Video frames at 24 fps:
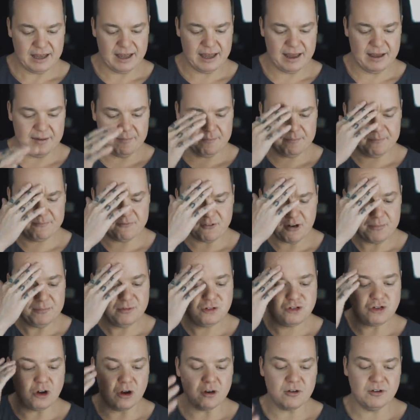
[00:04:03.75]
uh,
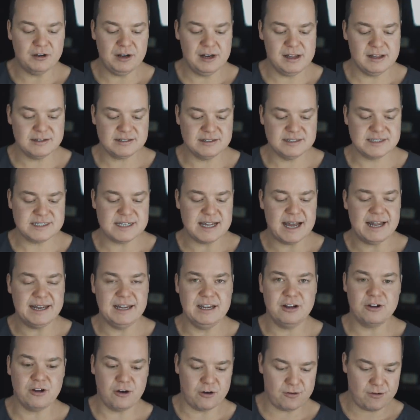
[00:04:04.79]
from John Cornelius and
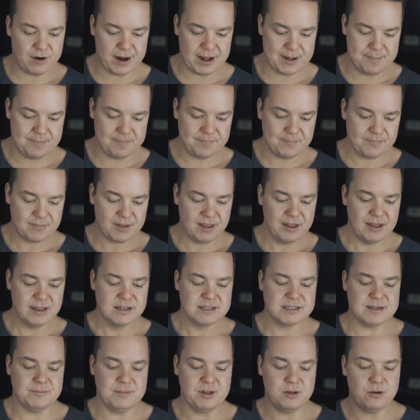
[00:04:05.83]
Danny Korem,
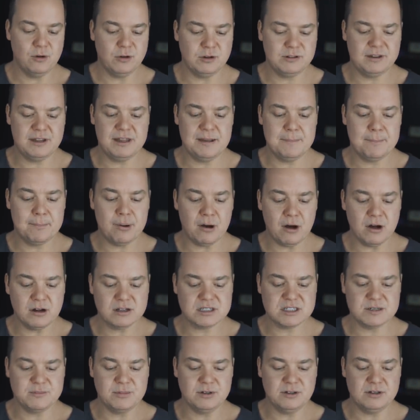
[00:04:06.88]
something called The
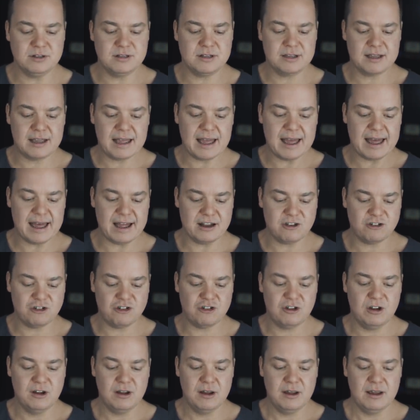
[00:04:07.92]
Impossible
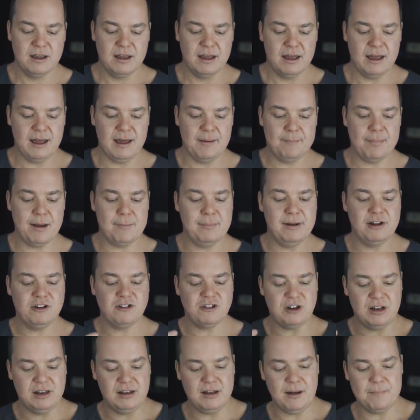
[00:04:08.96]
Catch, uh,
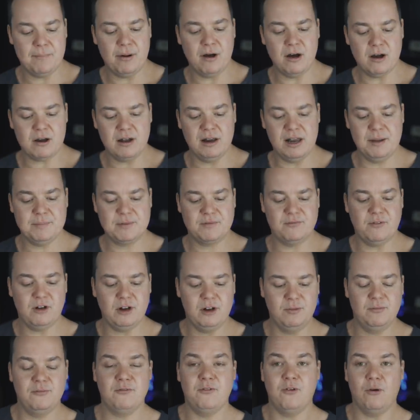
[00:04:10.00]
published in Apocalypse
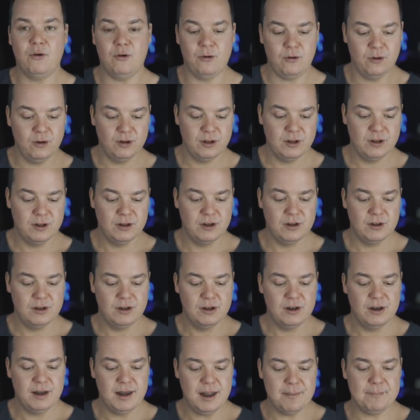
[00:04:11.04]
Volume 4,
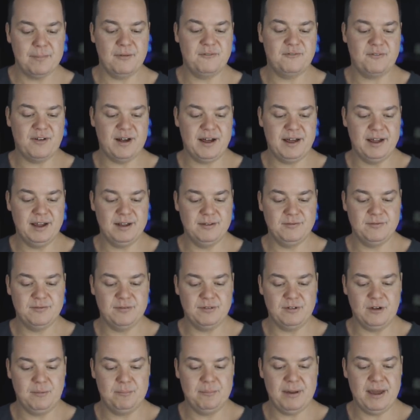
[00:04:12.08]
Number
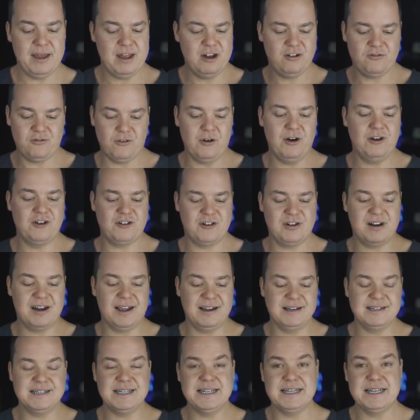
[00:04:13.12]
5, page
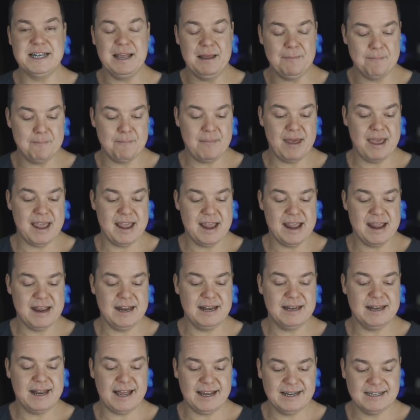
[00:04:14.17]
490 in
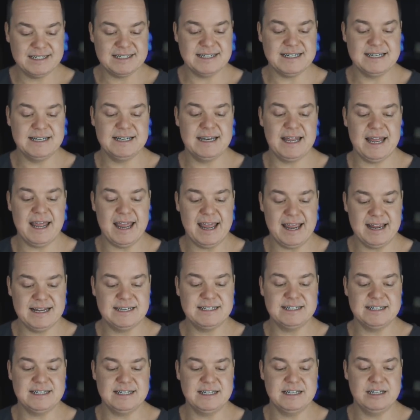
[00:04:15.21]
May
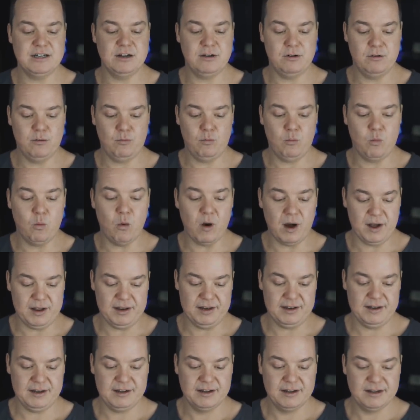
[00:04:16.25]

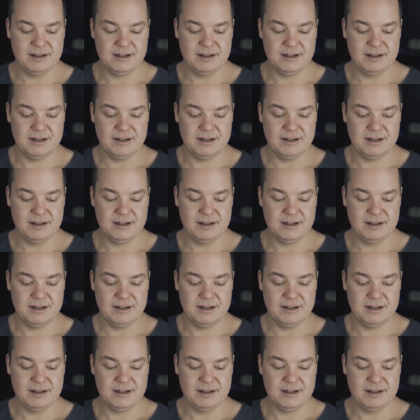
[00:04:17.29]
1981.